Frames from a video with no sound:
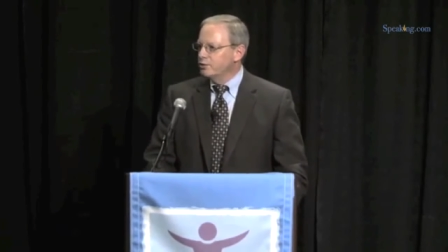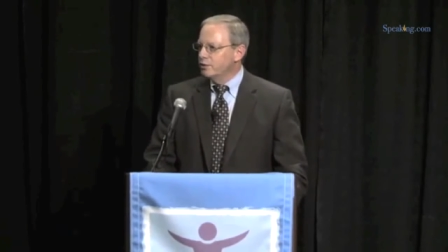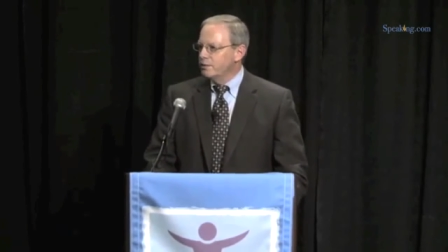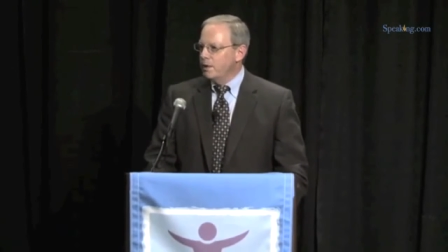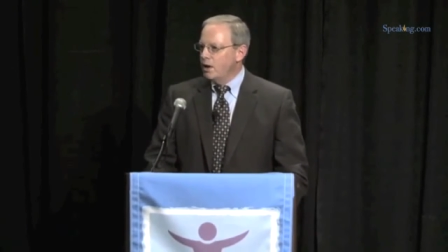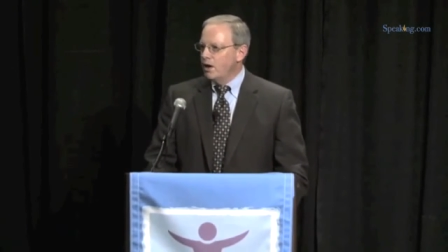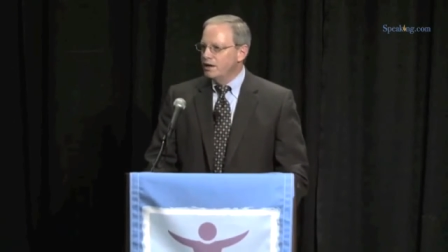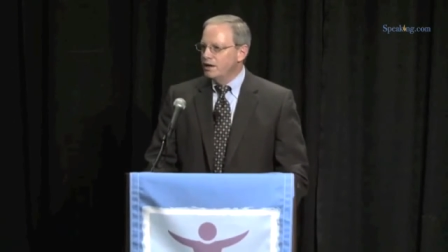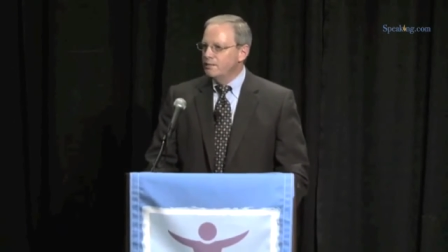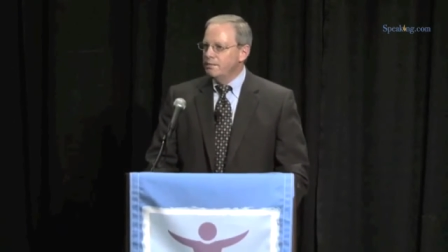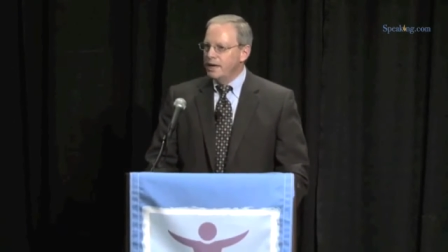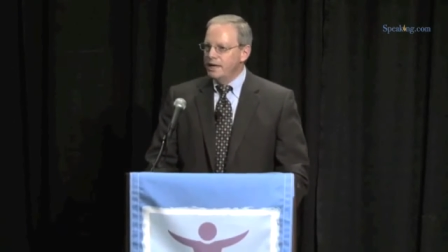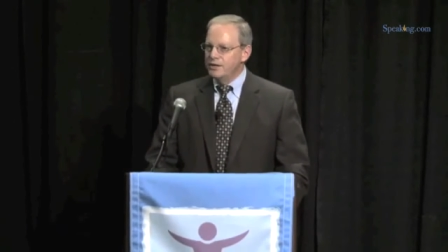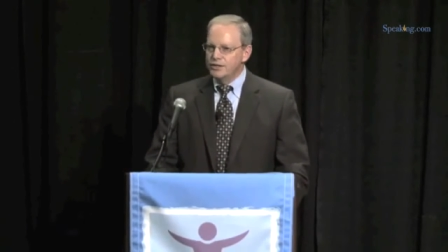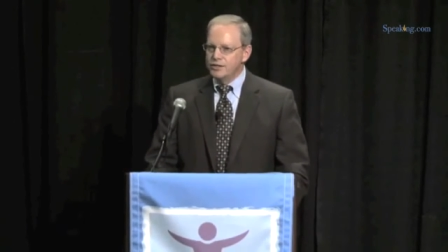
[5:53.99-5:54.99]
We bought it
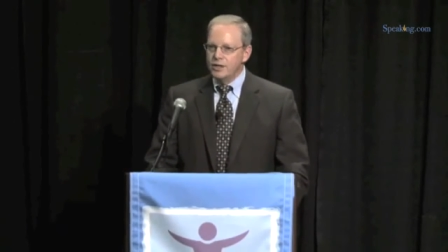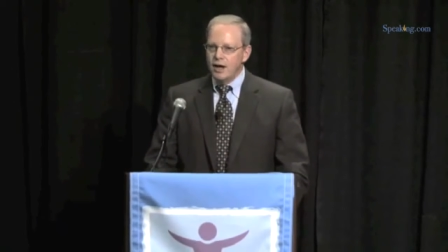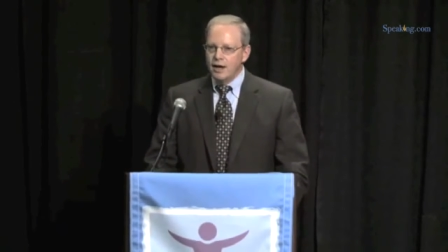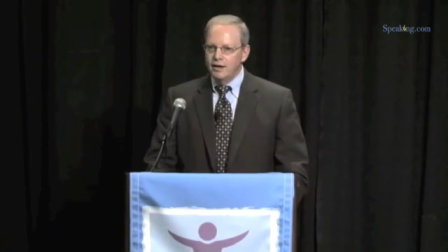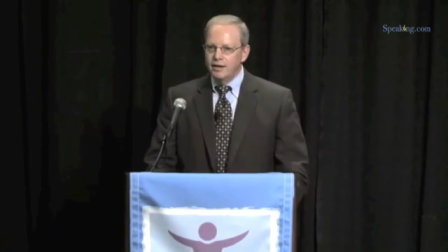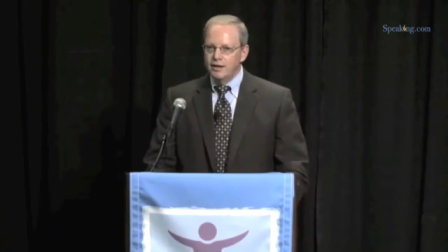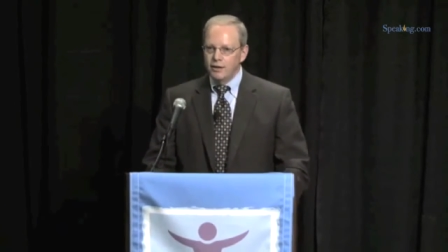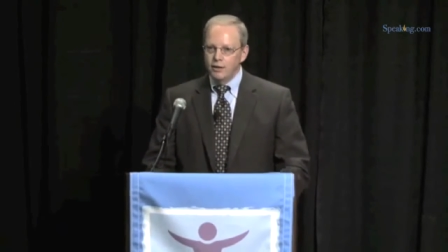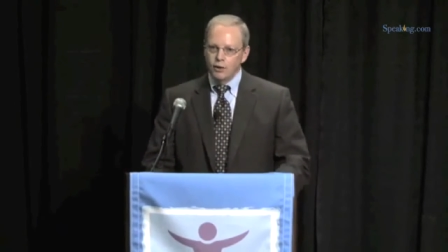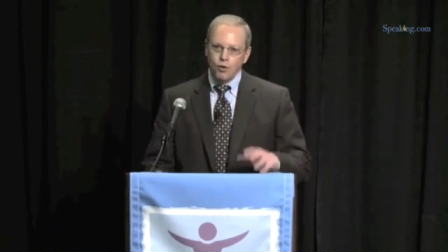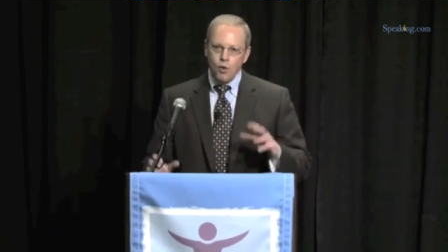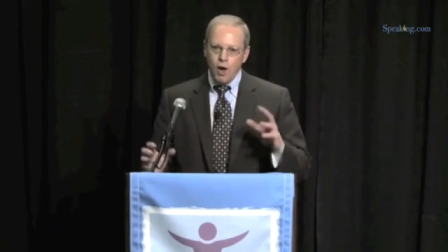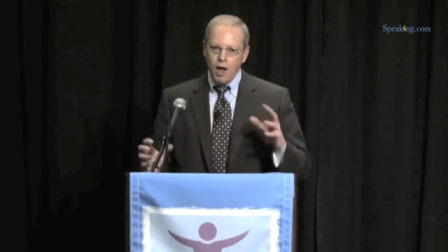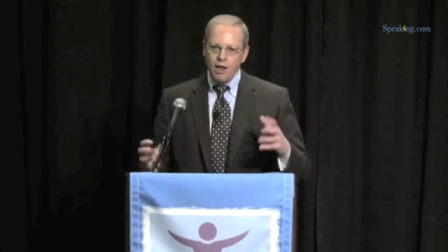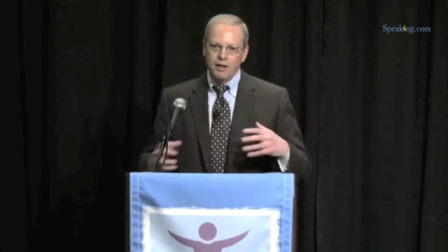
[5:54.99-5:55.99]
based on the
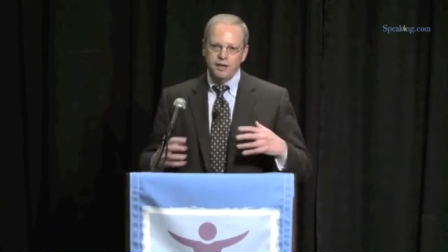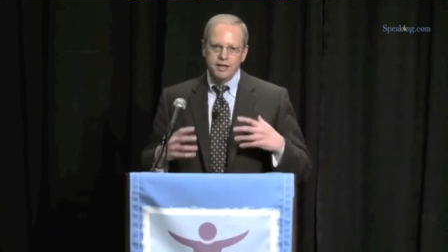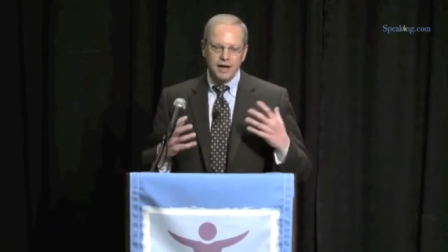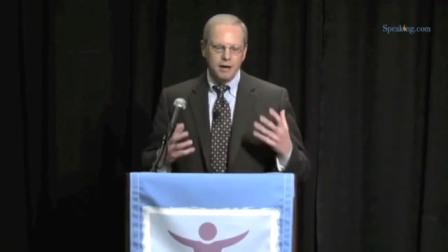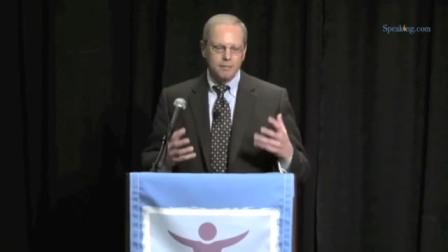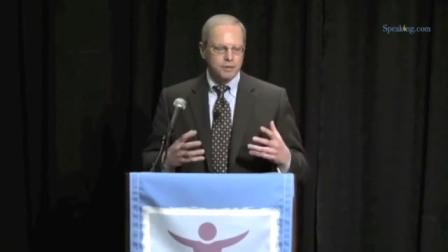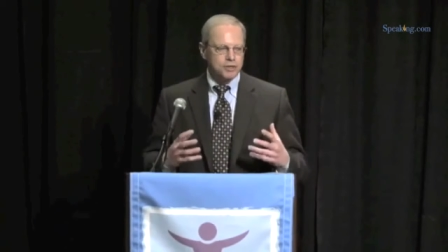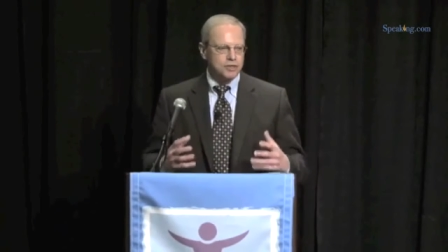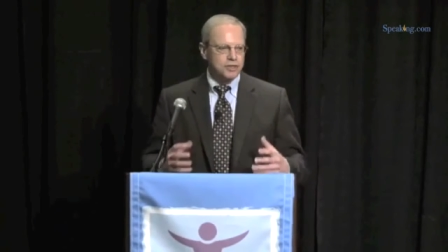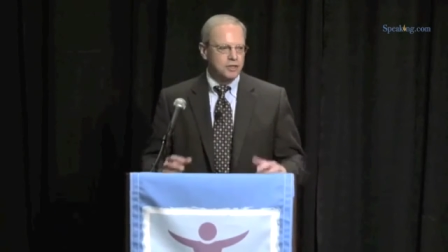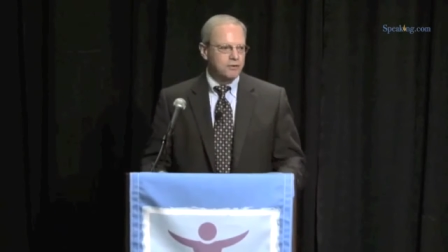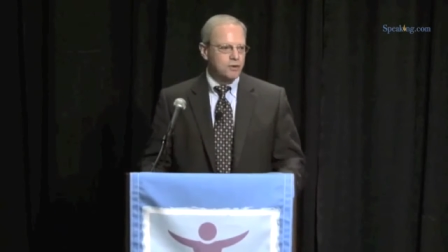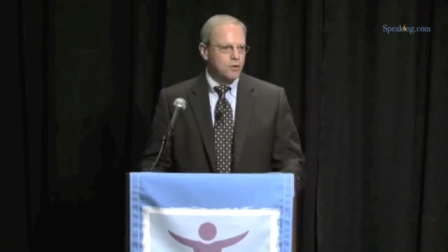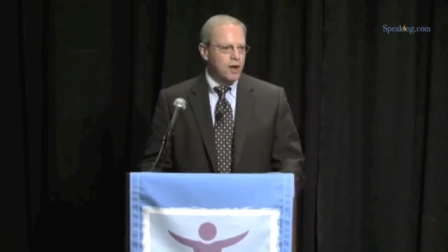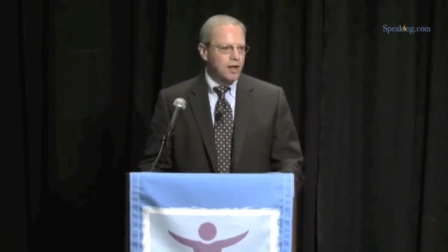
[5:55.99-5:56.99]
quality and our
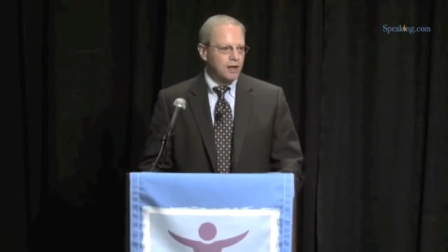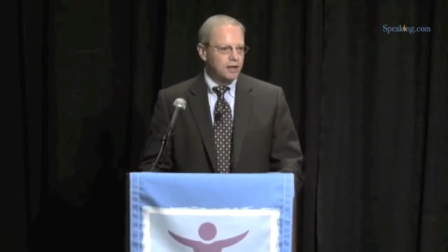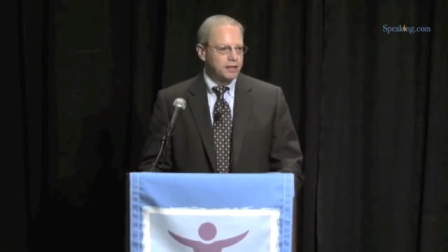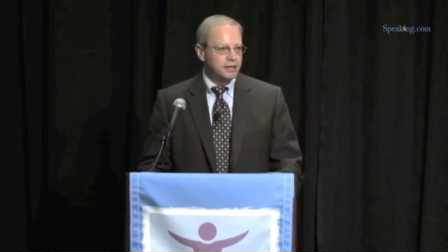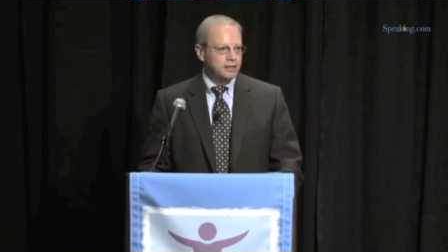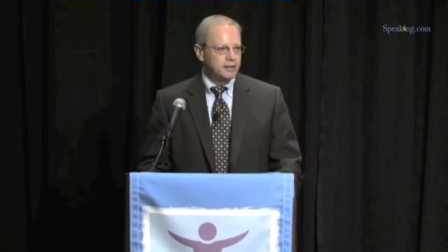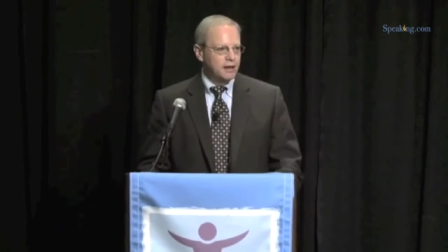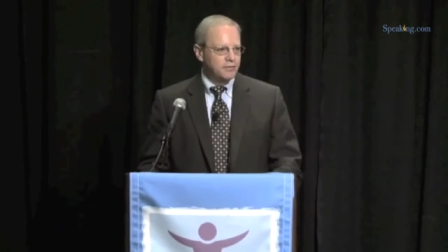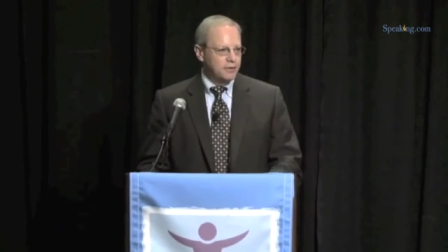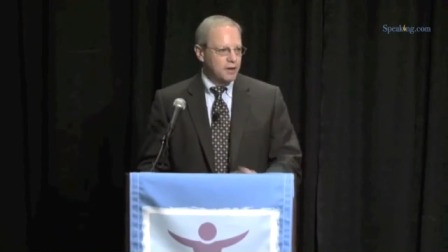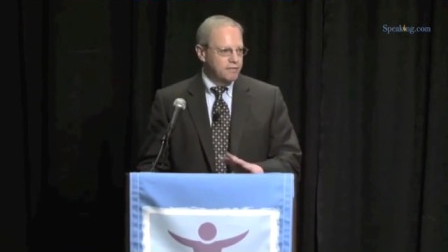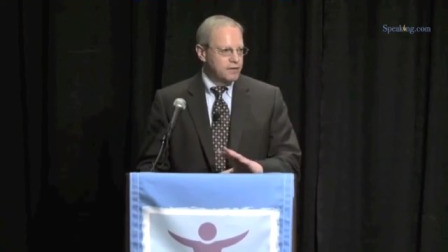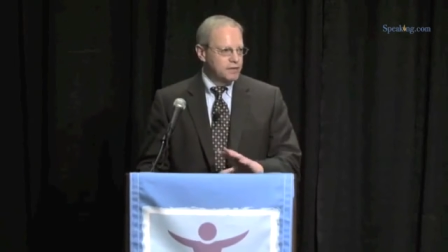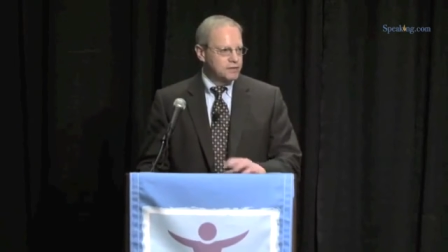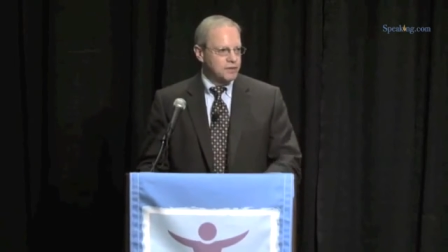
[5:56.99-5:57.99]
perceived quality
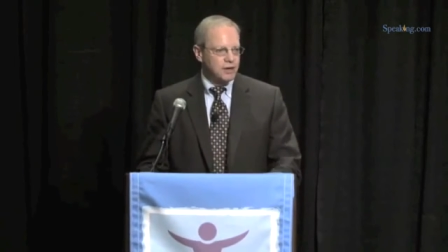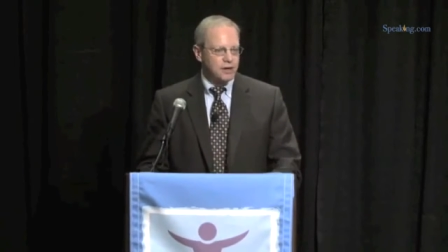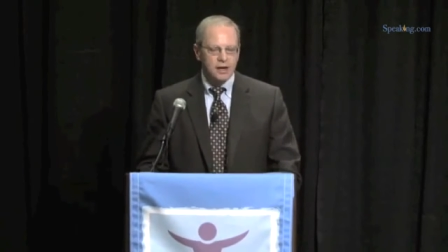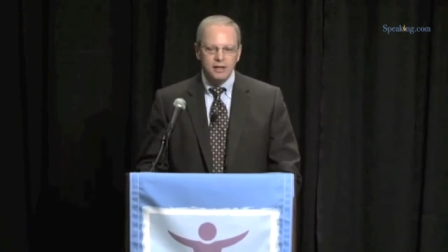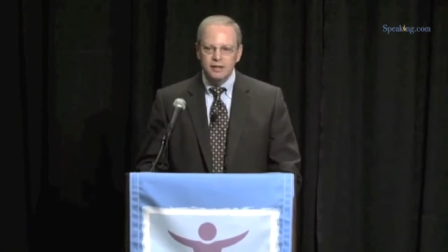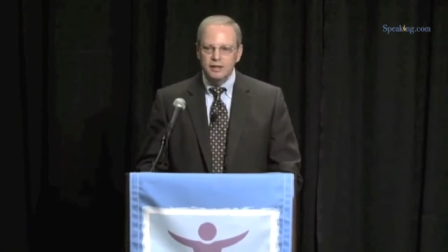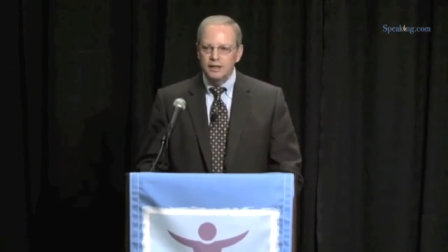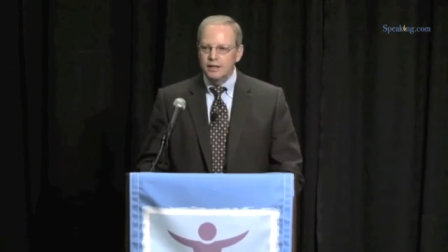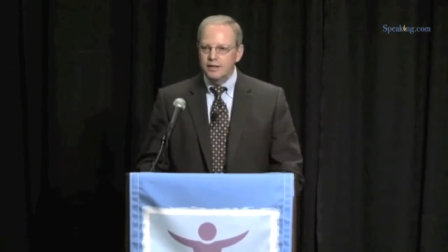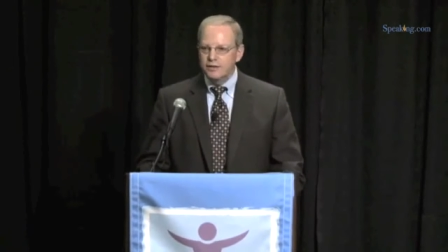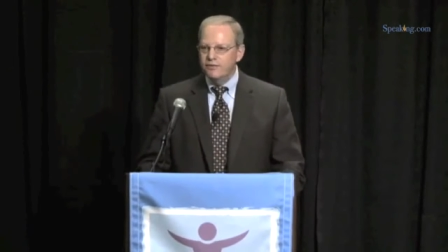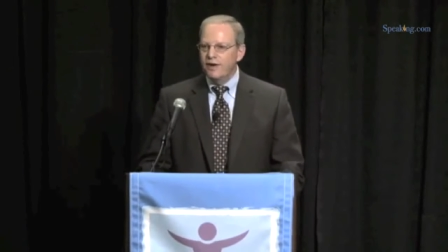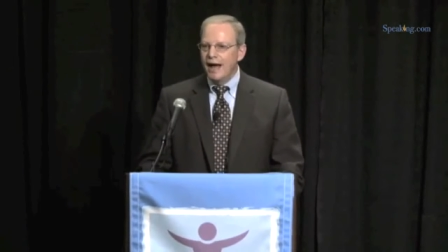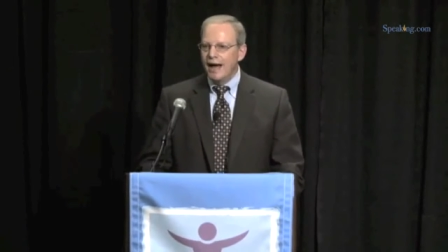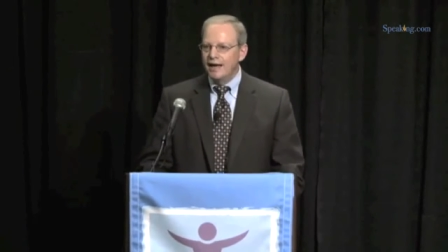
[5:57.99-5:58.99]
of this car
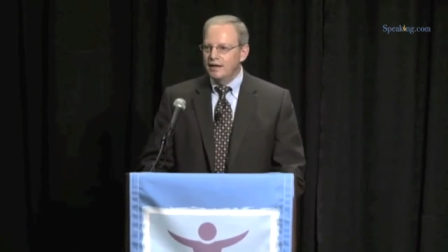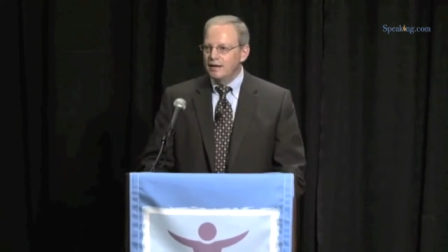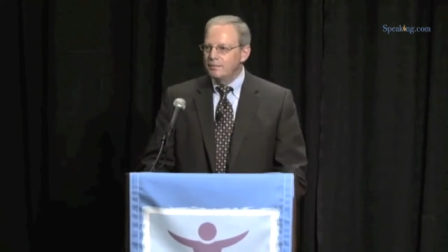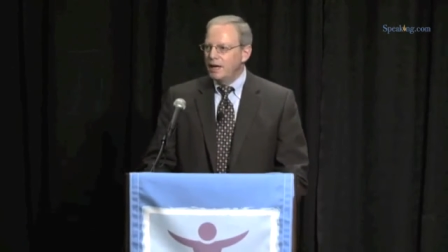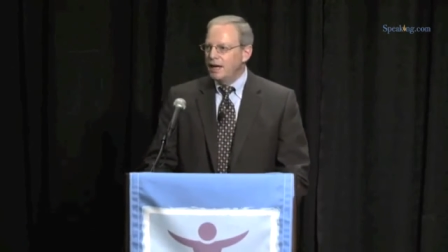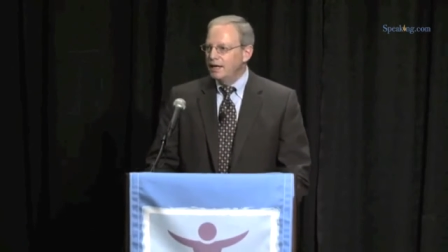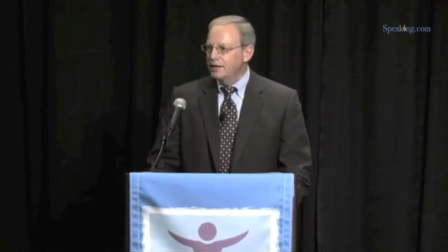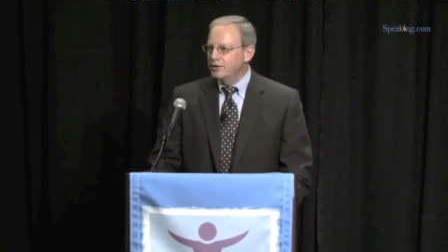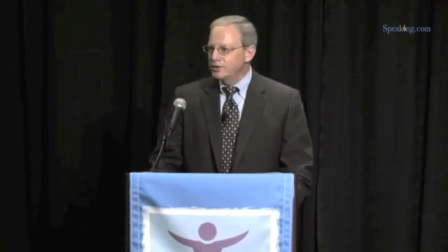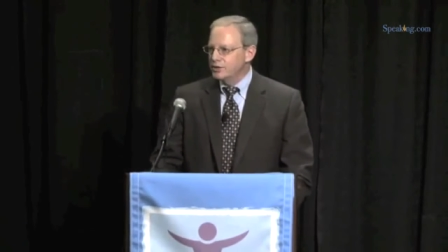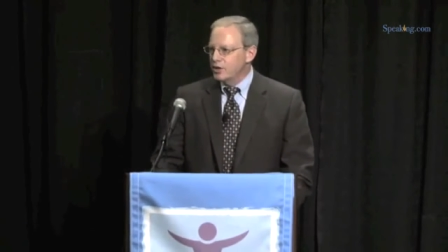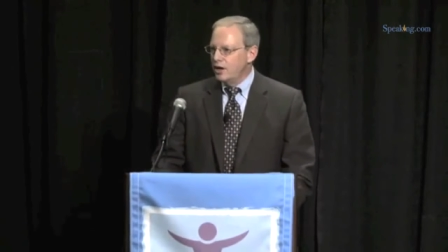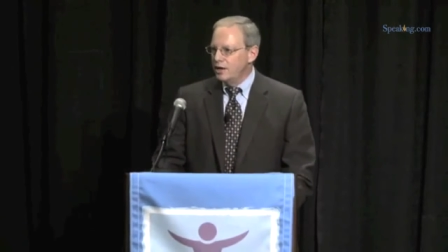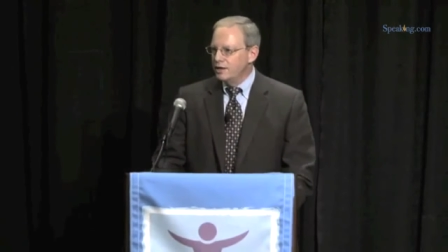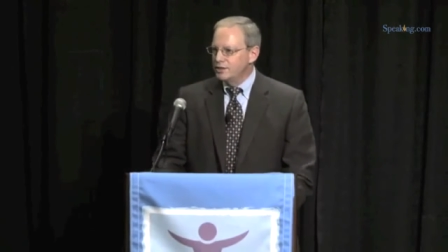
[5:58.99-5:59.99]
divided by its
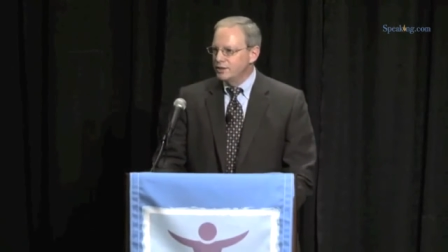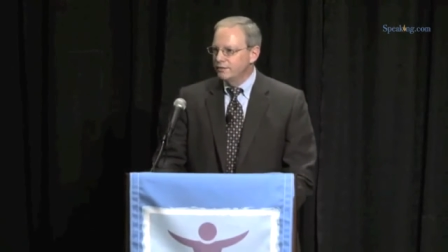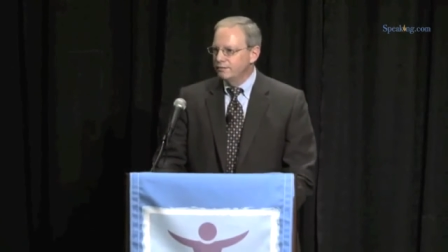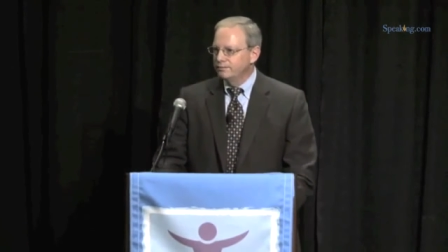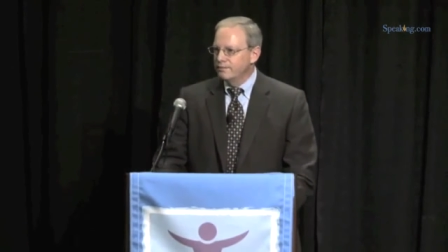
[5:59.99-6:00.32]
cost.